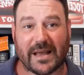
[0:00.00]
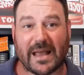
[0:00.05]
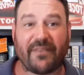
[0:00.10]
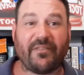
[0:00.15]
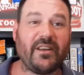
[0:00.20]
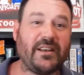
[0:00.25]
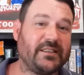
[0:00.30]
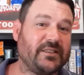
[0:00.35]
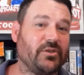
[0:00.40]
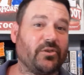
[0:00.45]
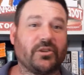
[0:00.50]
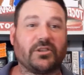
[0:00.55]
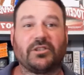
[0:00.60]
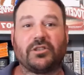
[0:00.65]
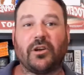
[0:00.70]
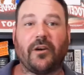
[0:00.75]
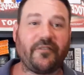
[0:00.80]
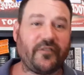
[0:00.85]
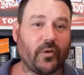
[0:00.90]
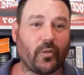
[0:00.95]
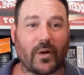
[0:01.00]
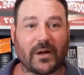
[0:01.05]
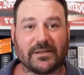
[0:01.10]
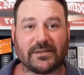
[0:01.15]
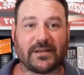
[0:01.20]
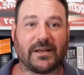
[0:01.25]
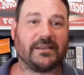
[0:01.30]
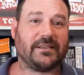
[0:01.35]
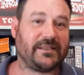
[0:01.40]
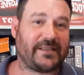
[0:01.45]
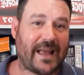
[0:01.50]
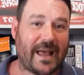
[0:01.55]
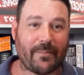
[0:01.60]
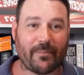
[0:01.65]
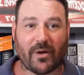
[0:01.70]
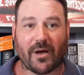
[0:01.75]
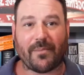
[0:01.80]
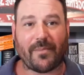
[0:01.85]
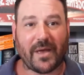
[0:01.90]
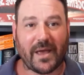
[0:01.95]
Even his sort of softer ones like Stand
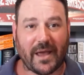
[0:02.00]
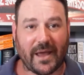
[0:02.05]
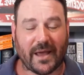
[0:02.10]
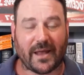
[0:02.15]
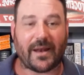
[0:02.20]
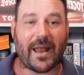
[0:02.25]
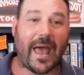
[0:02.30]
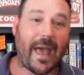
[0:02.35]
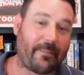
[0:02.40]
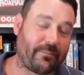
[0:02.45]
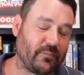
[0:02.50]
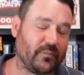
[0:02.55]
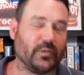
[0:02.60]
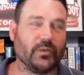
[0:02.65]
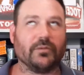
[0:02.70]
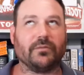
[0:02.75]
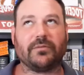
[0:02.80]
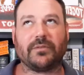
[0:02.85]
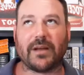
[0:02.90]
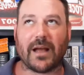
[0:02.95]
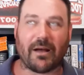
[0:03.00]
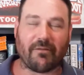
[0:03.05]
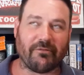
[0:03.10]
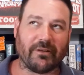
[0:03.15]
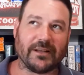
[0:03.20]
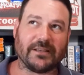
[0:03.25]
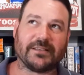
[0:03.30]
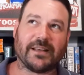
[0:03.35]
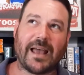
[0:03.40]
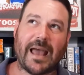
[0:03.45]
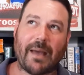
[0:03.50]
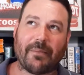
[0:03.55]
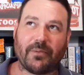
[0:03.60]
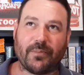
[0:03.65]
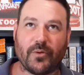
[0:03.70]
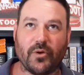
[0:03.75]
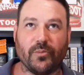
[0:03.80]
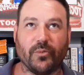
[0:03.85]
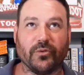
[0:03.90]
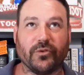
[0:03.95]
By Me and can't really say Apt
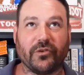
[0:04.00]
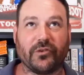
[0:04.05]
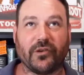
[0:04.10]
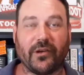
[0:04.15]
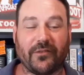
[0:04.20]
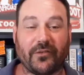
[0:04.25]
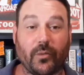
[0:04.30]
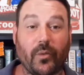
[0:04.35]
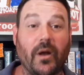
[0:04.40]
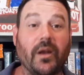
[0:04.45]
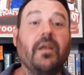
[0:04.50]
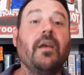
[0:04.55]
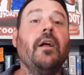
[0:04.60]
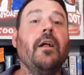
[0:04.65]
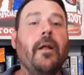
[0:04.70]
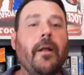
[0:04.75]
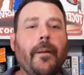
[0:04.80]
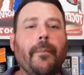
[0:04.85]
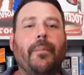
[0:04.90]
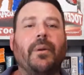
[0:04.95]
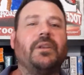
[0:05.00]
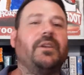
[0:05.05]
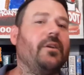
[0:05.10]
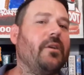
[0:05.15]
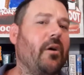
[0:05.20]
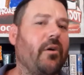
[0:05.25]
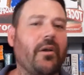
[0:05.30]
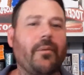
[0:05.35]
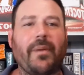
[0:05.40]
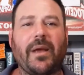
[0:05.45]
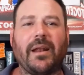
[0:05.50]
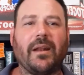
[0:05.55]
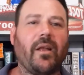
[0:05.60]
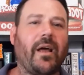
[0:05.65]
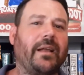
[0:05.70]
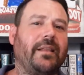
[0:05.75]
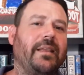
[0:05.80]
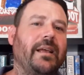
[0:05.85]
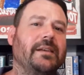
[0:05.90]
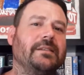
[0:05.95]
Pupil's a softer one. But do you know what I mean?
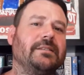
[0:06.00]
Like